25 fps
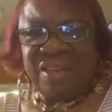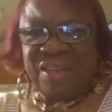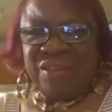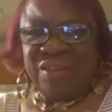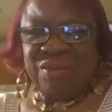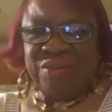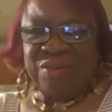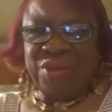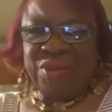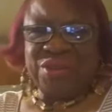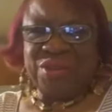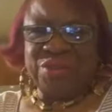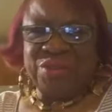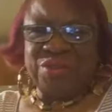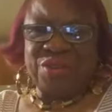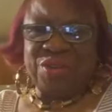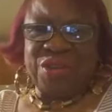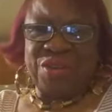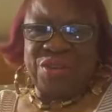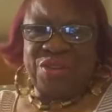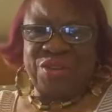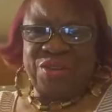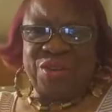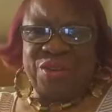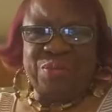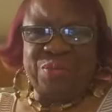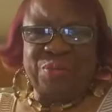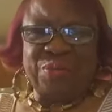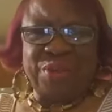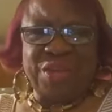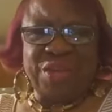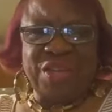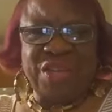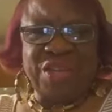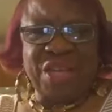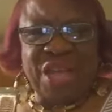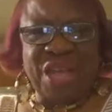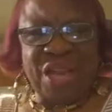We're doing a $30
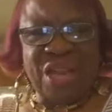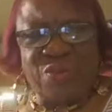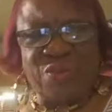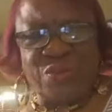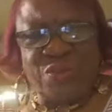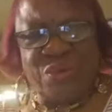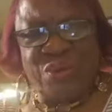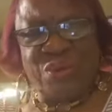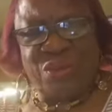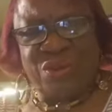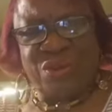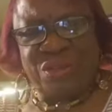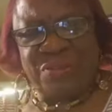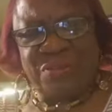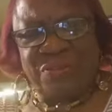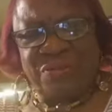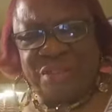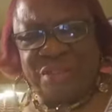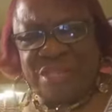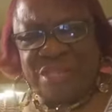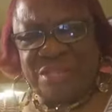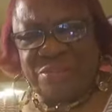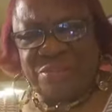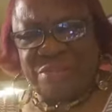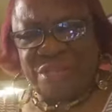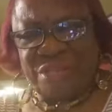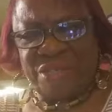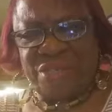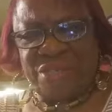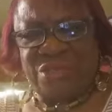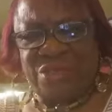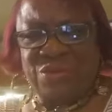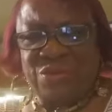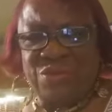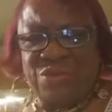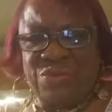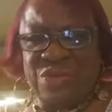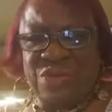billion world investment
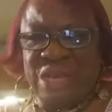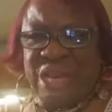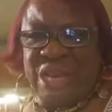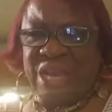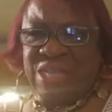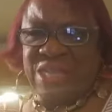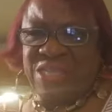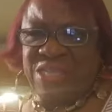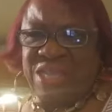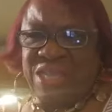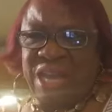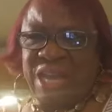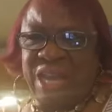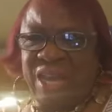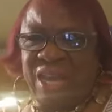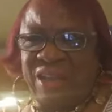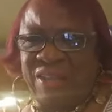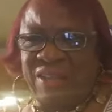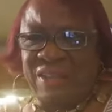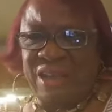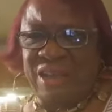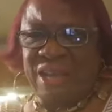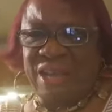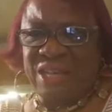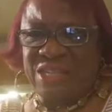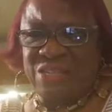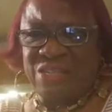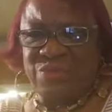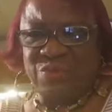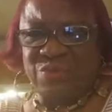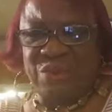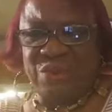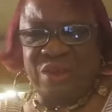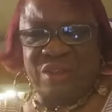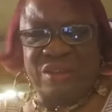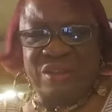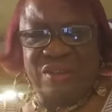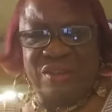tour. We're hashtagging that as
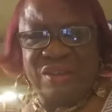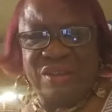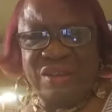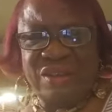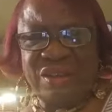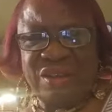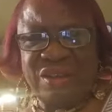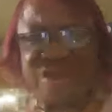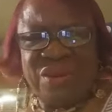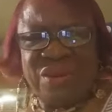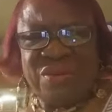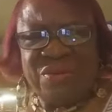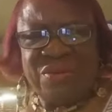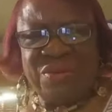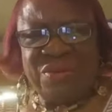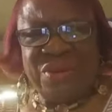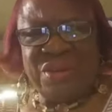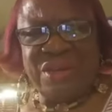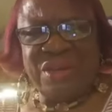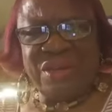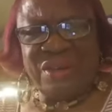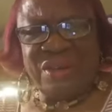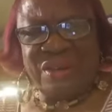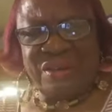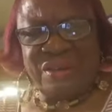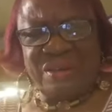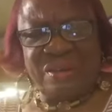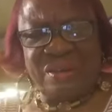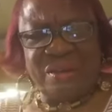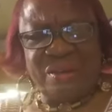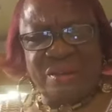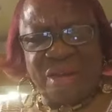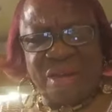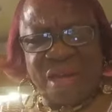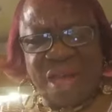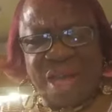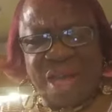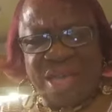well. We're
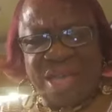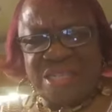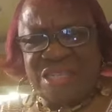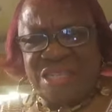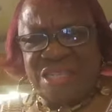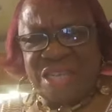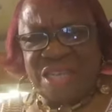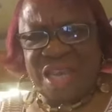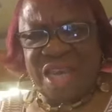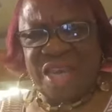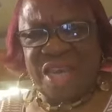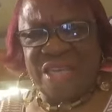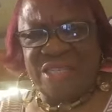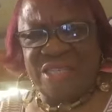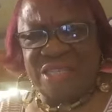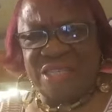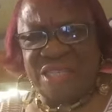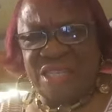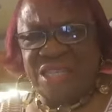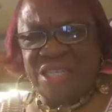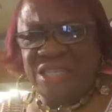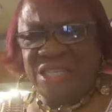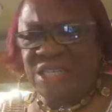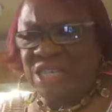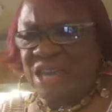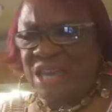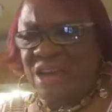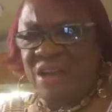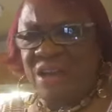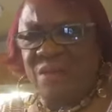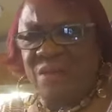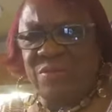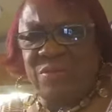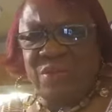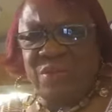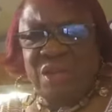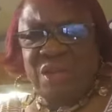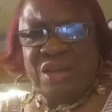hashtagging
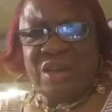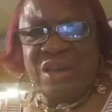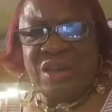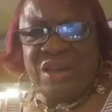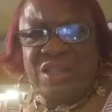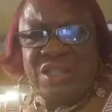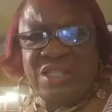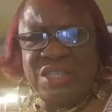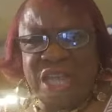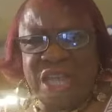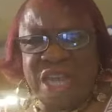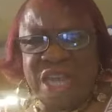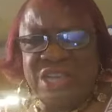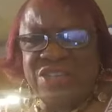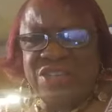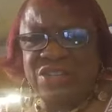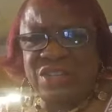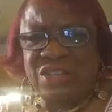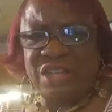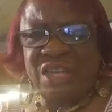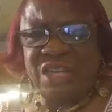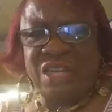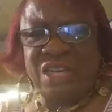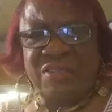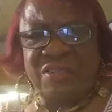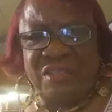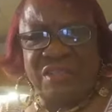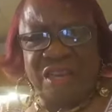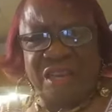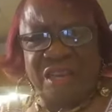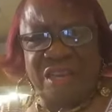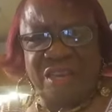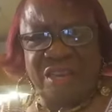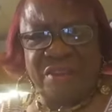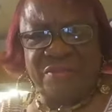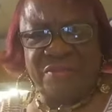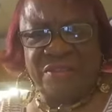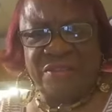T-Som attached to anything
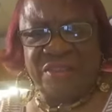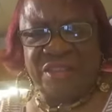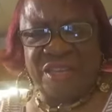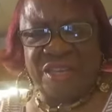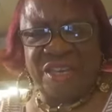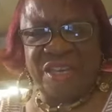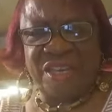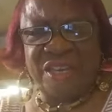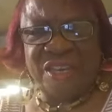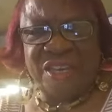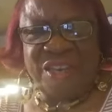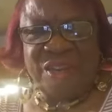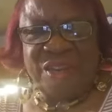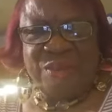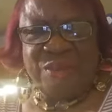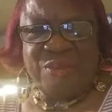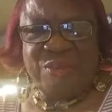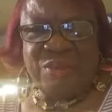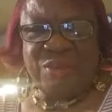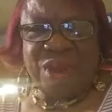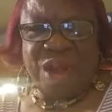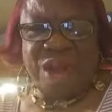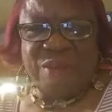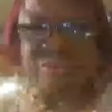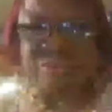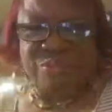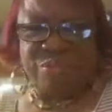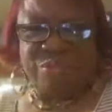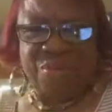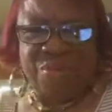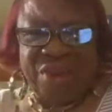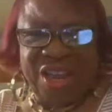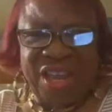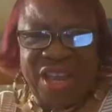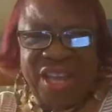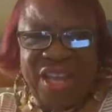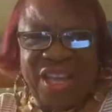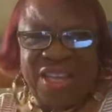and everything. But our
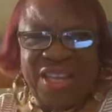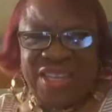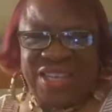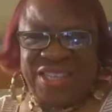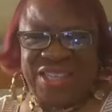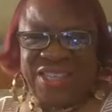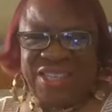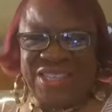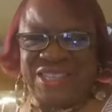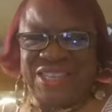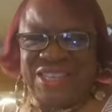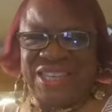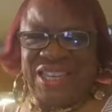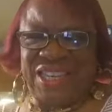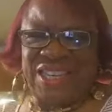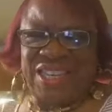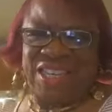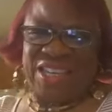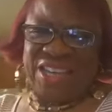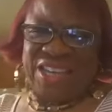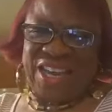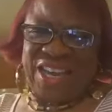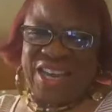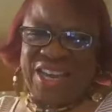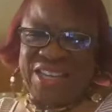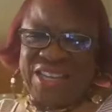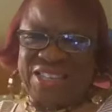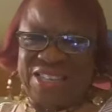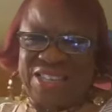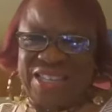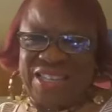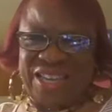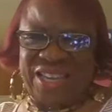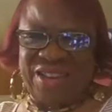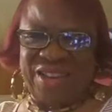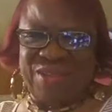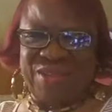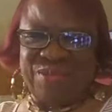brand is
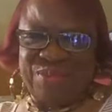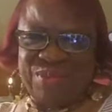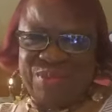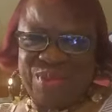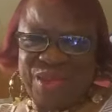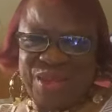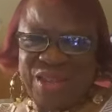TSM.